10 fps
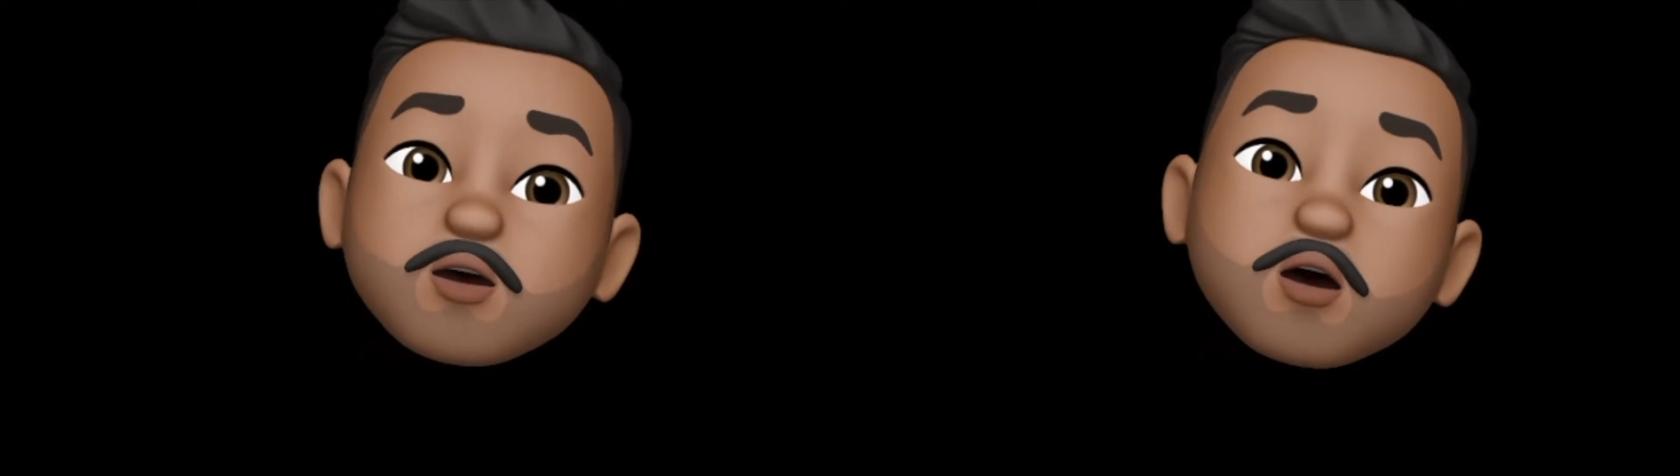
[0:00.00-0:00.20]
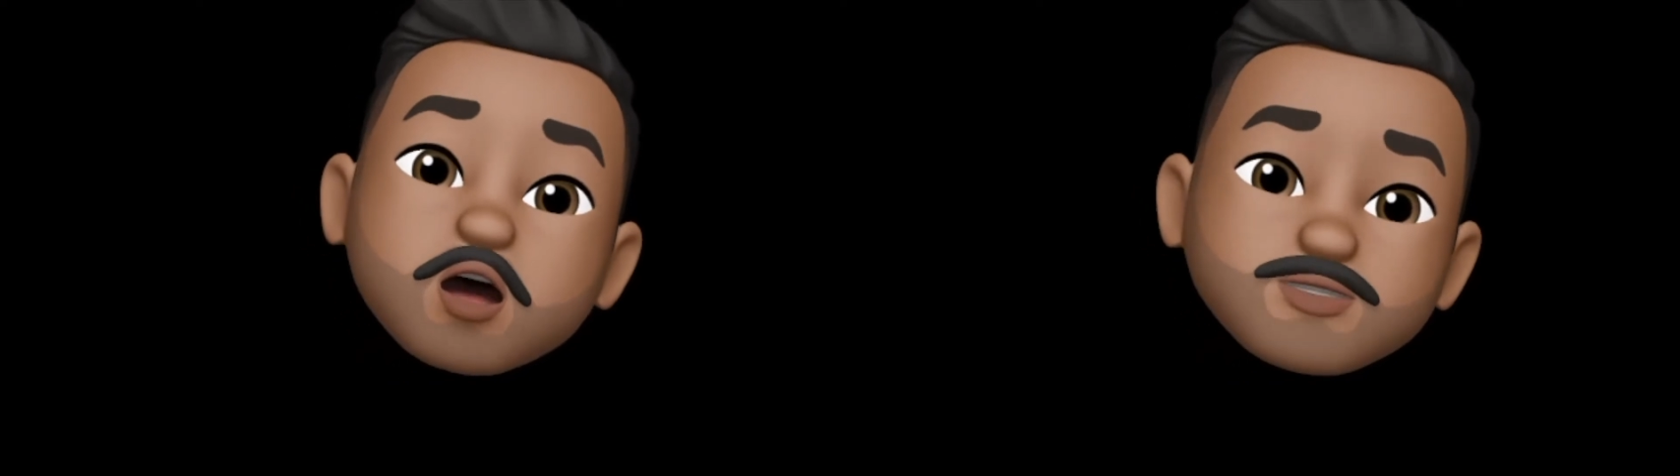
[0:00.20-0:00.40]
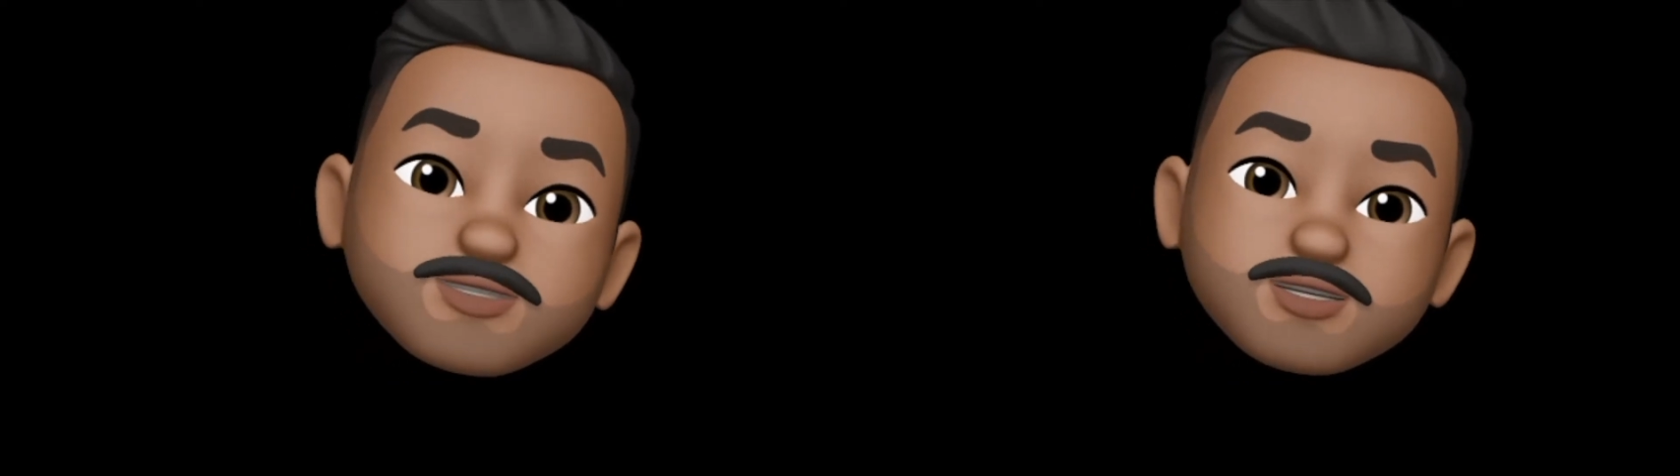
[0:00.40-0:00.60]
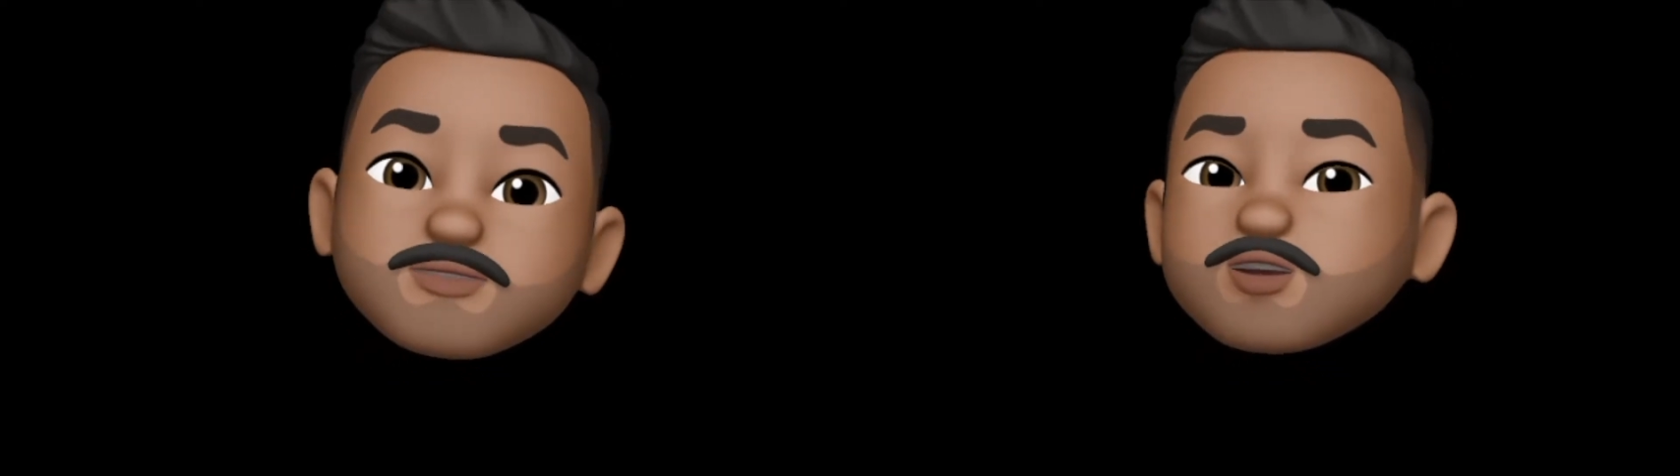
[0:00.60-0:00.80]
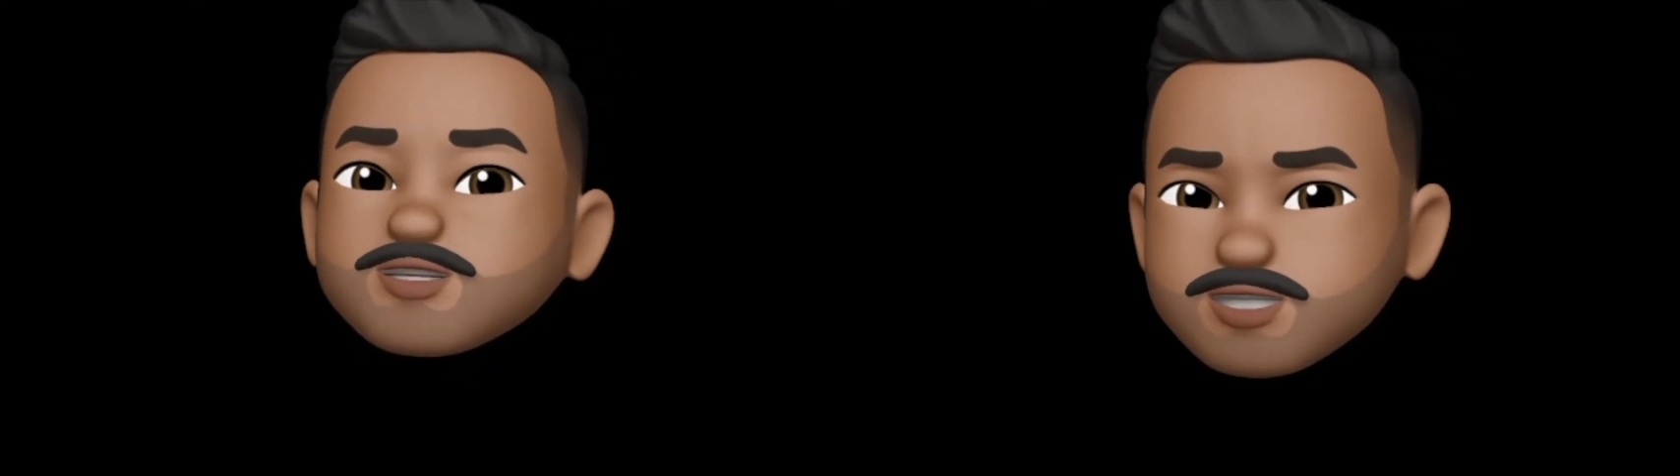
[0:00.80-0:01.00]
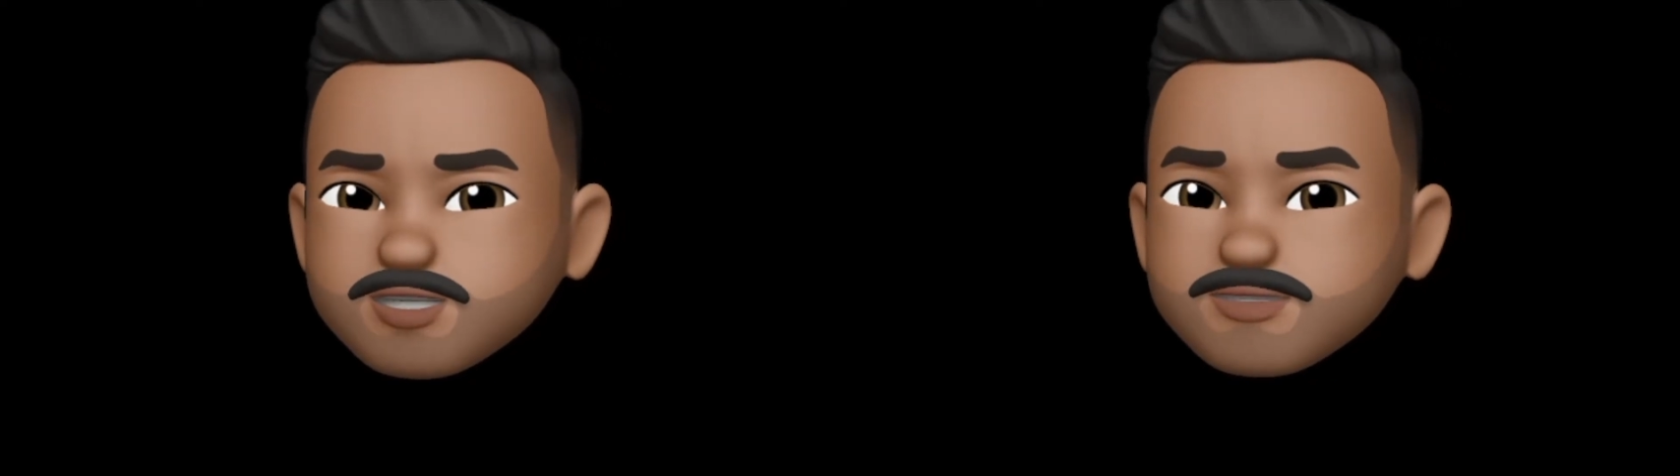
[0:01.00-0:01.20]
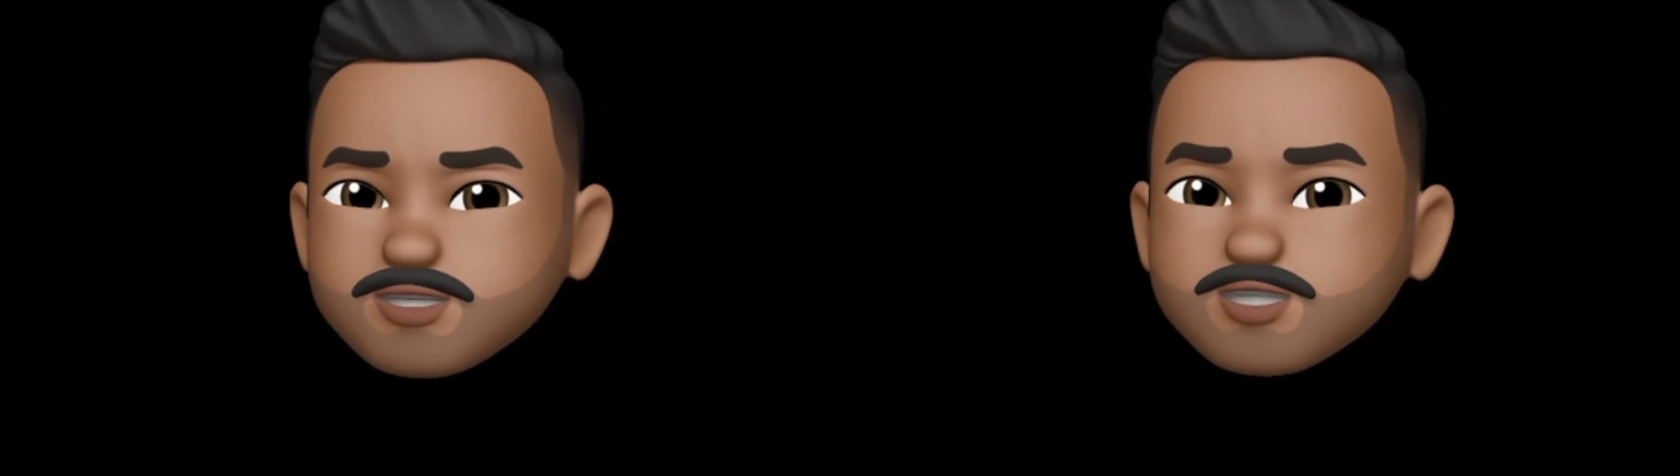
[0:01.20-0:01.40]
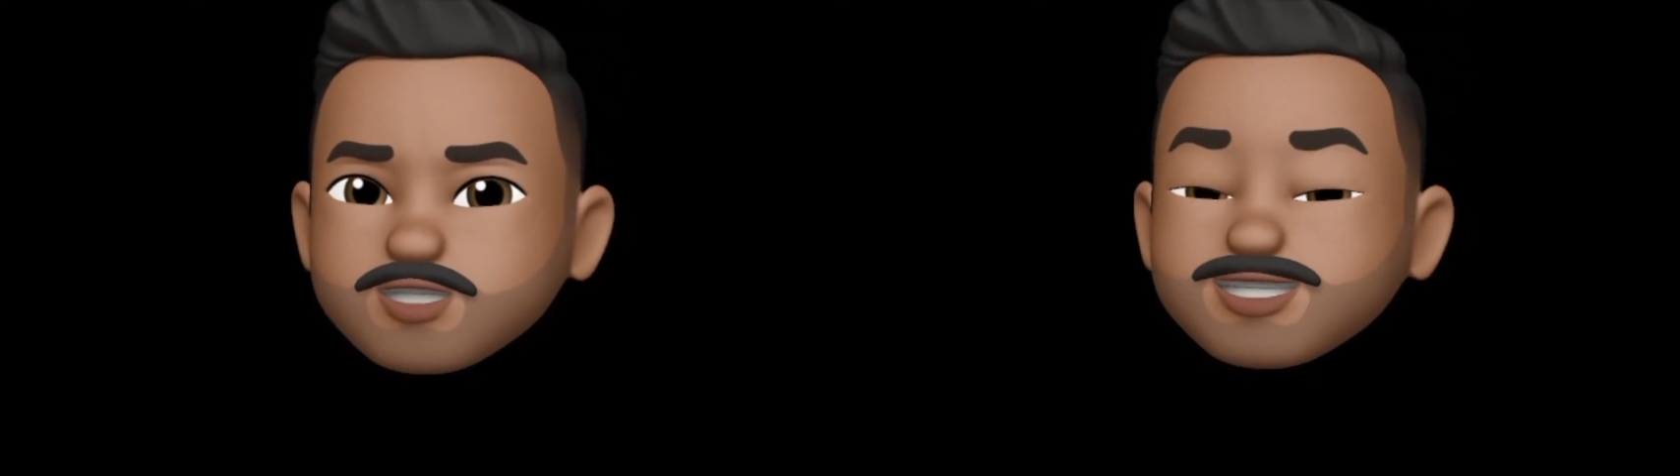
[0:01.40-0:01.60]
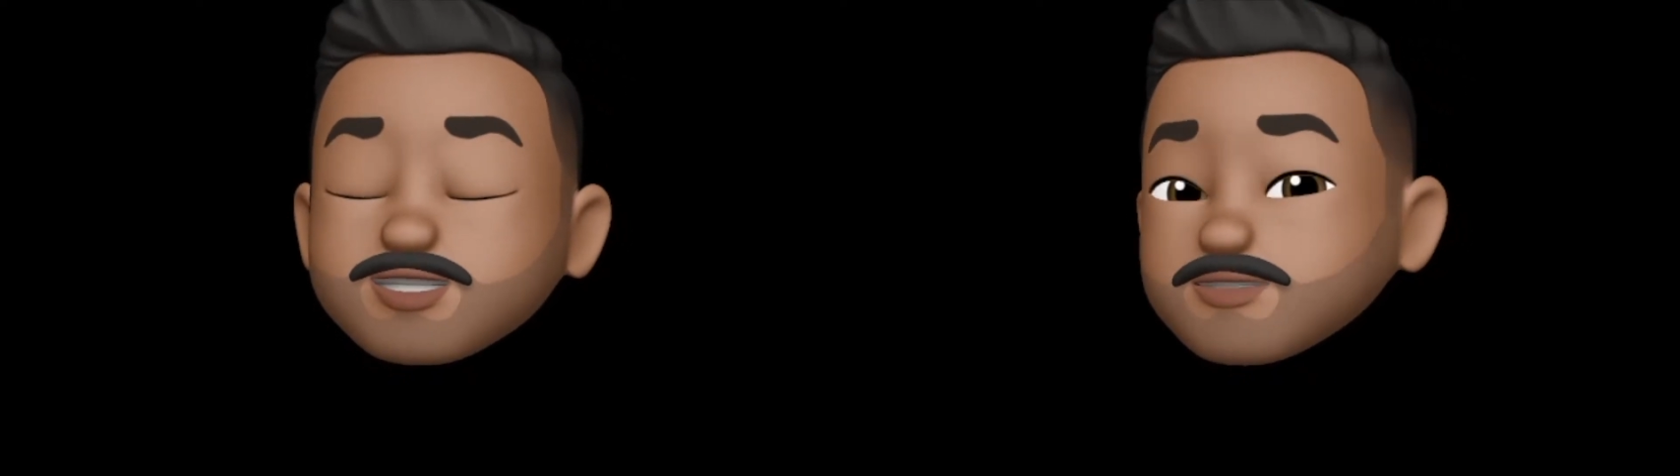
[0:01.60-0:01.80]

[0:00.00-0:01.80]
how often participants